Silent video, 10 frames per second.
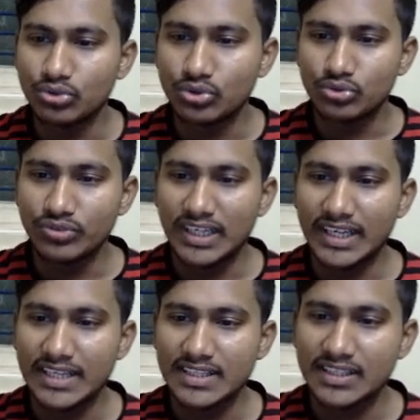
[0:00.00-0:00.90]
will
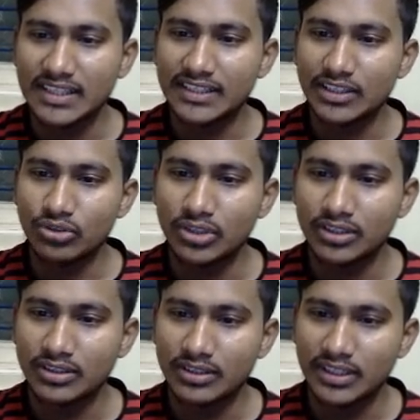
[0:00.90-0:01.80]
cancel it out
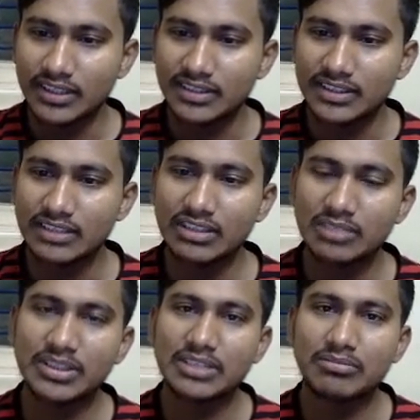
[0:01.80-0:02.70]
and 3 will be
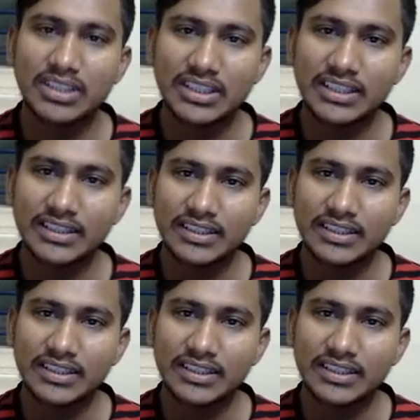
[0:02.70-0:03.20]
remaining,